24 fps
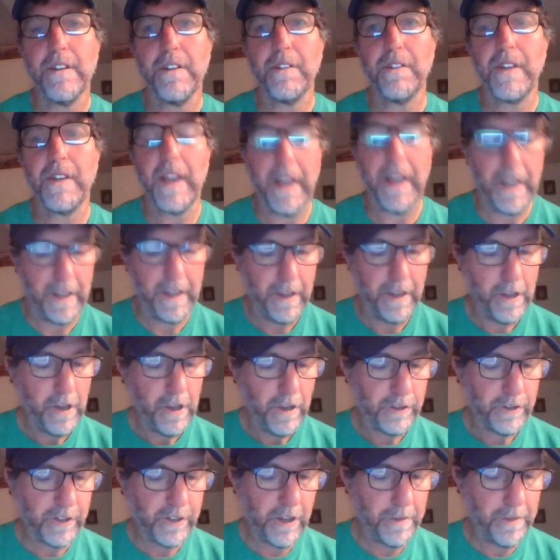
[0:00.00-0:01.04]
Okay,
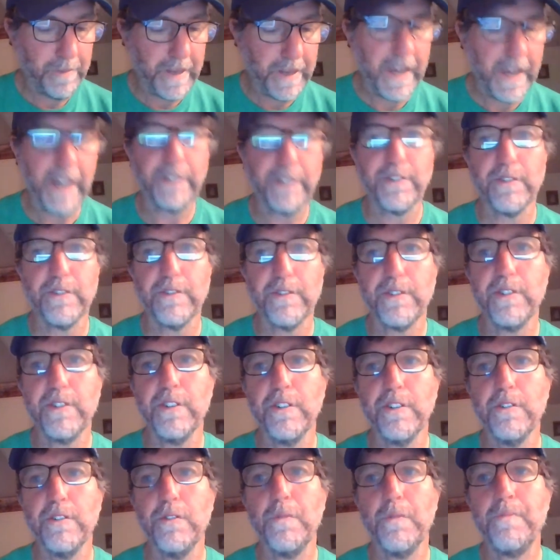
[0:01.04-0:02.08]
so that'd be answer
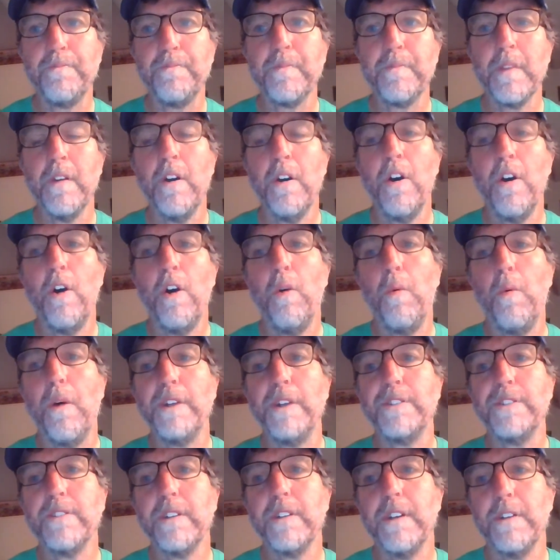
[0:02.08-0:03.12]
2.
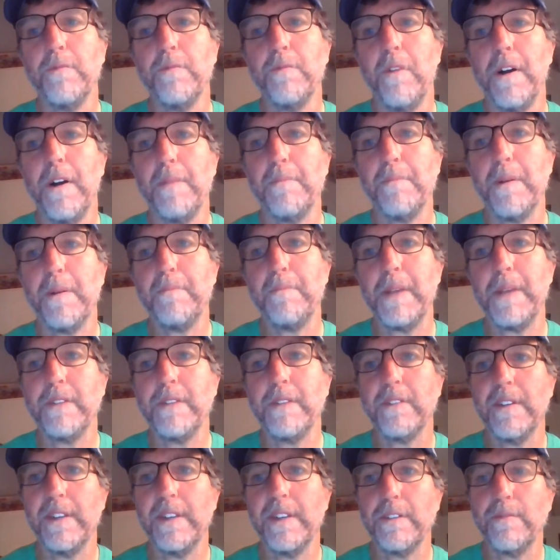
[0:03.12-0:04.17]
One's a good one, but
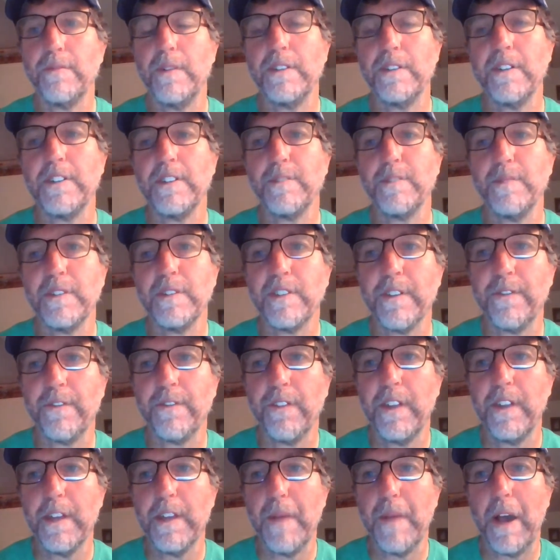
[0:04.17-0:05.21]
basically this one is
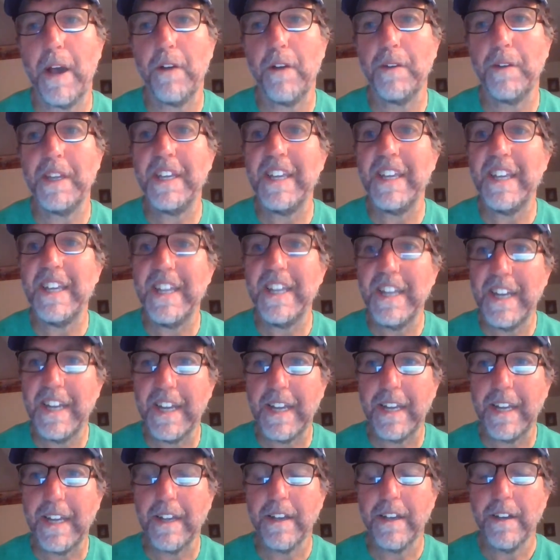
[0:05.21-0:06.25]
specifically about
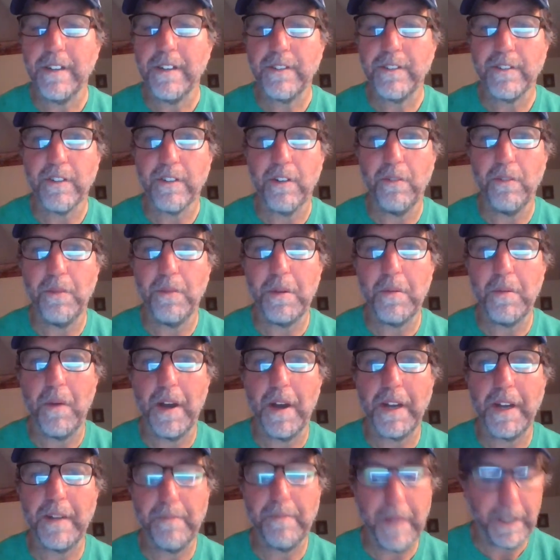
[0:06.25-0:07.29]
eating. So we
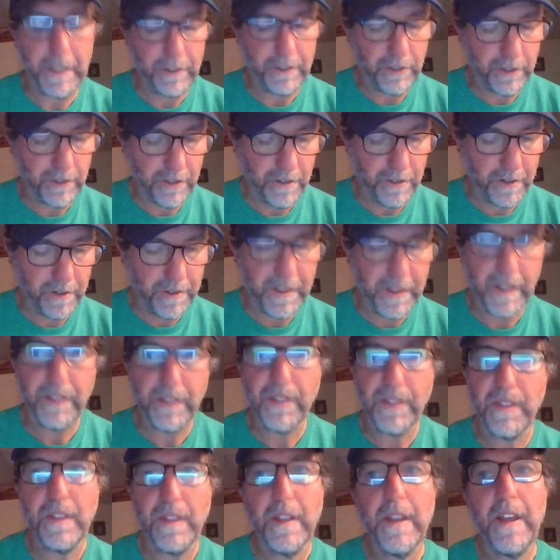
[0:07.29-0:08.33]
want to make sure that
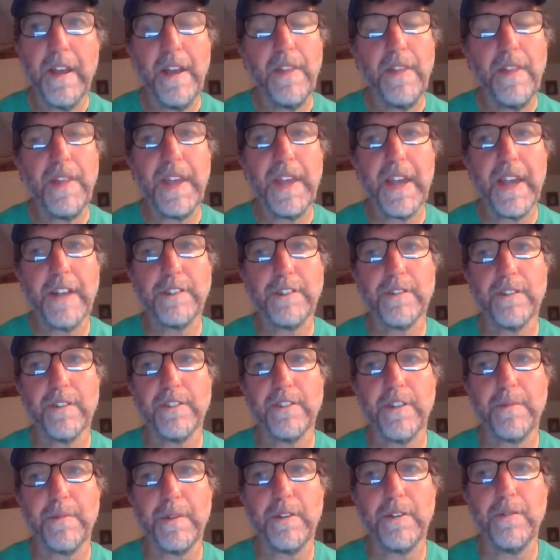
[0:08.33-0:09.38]
the answer
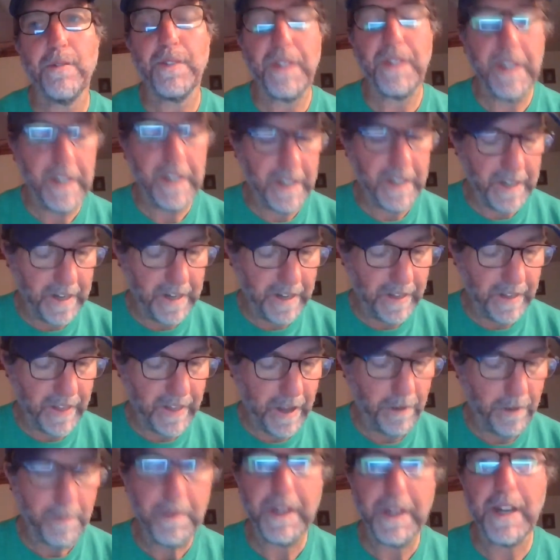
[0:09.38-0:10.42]
has something to do with eating, and
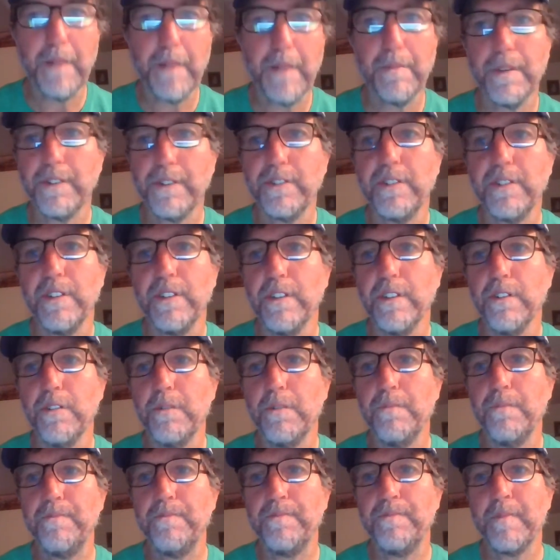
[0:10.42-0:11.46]
that would be number
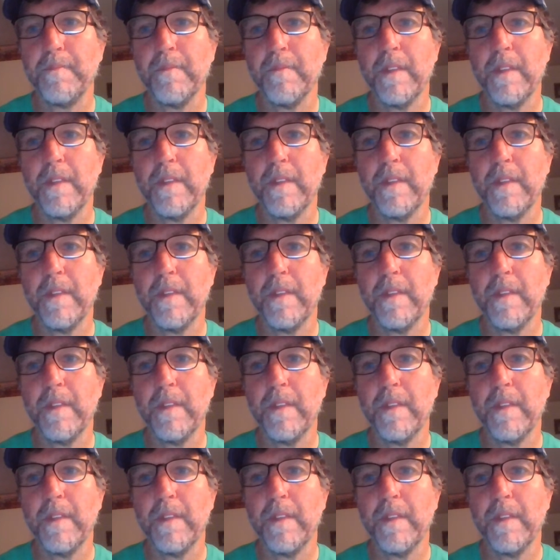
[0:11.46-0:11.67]
2.